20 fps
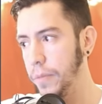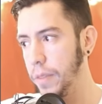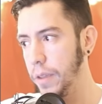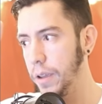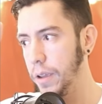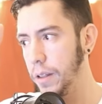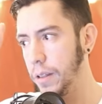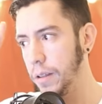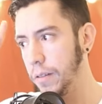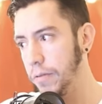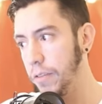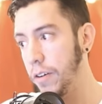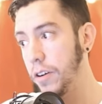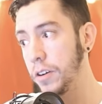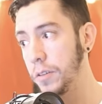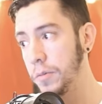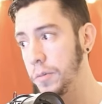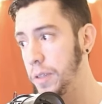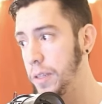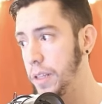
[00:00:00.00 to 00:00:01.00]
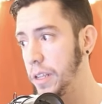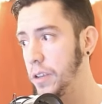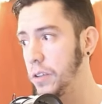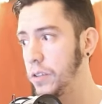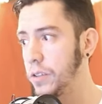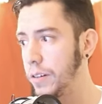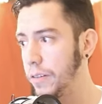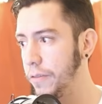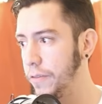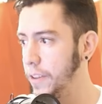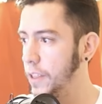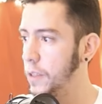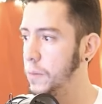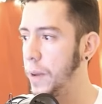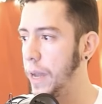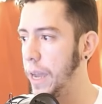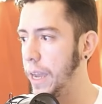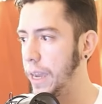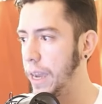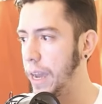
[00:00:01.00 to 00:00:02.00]
the forums, in the user
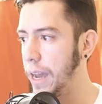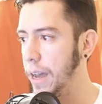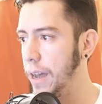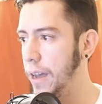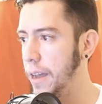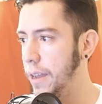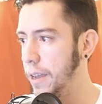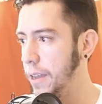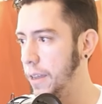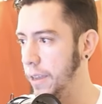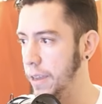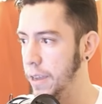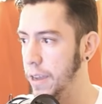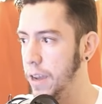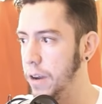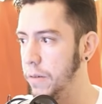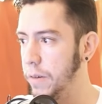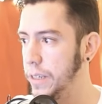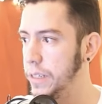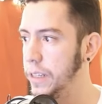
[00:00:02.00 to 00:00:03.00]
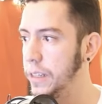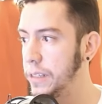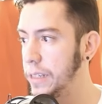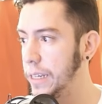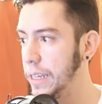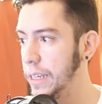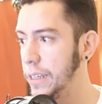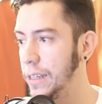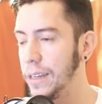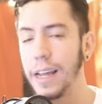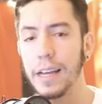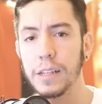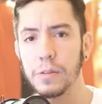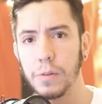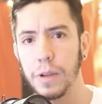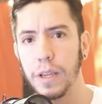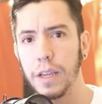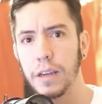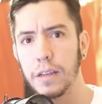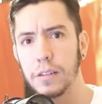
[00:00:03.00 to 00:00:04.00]
feedback, I recently, last
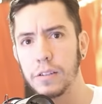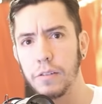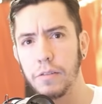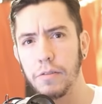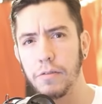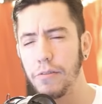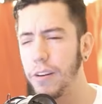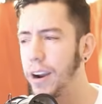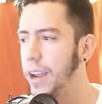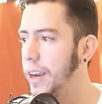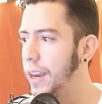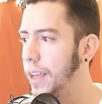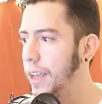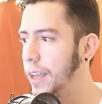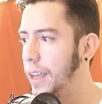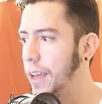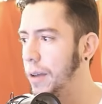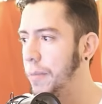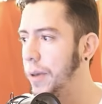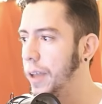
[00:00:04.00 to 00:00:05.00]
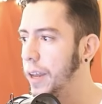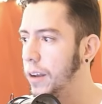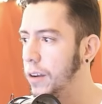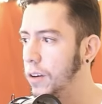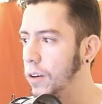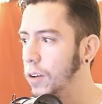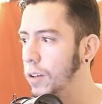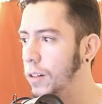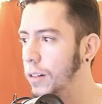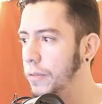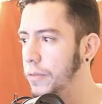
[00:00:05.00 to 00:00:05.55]
week, as of Friday, I made a call